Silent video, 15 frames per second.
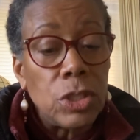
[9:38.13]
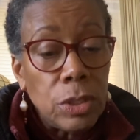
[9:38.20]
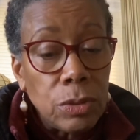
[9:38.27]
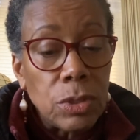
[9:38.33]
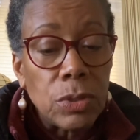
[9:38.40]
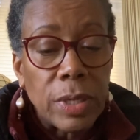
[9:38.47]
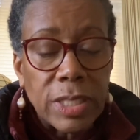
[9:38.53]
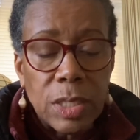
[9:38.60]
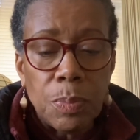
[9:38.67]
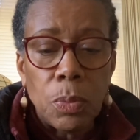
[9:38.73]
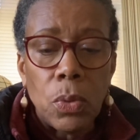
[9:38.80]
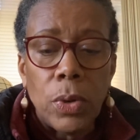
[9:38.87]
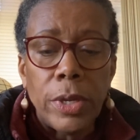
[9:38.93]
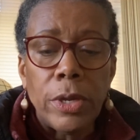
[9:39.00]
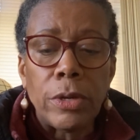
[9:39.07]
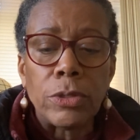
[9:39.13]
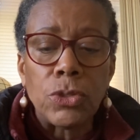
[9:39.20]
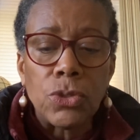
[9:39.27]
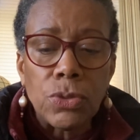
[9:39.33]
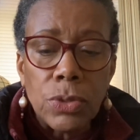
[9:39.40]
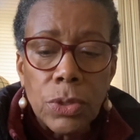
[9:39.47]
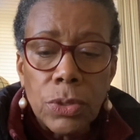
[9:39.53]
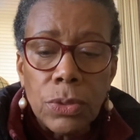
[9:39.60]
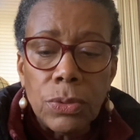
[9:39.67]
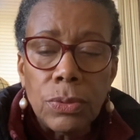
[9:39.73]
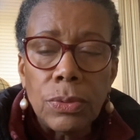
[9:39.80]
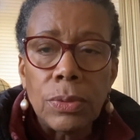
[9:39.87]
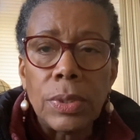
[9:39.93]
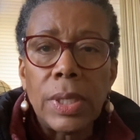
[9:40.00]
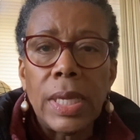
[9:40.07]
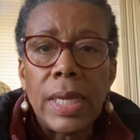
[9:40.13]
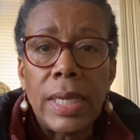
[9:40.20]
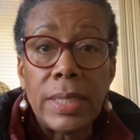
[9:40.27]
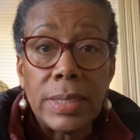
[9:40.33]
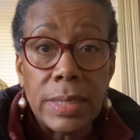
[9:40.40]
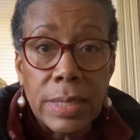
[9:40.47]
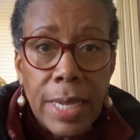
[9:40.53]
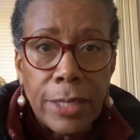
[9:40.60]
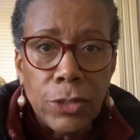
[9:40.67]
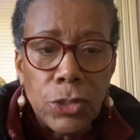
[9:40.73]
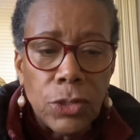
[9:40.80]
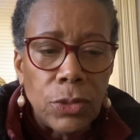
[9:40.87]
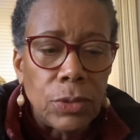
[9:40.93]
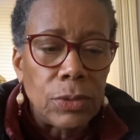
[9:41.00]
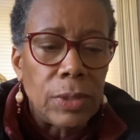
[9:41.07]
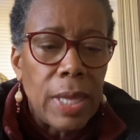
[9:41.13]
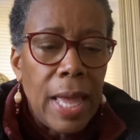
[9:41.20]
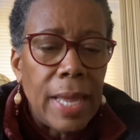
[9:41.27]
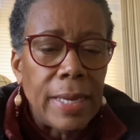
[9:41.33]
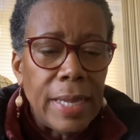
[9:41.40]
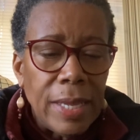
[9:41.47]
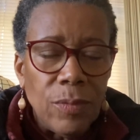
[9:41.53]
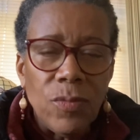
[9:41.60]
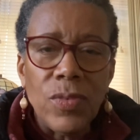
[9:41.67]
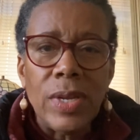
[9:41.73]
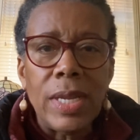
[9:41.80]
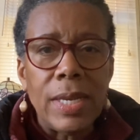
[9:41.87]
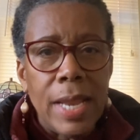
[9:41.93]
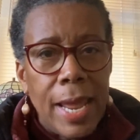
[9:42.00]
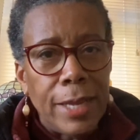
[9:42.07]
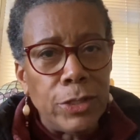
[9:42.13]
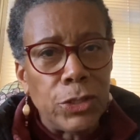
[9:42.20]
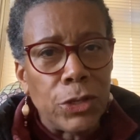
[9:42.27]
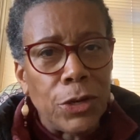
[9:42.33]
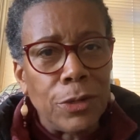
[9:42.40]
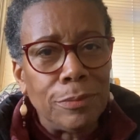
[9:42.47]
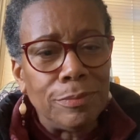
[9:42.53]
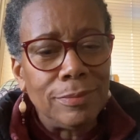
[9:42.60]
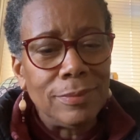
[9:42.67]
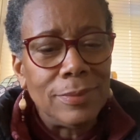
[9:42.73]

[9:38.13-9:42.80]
to explore your true, essential, and infinite nature,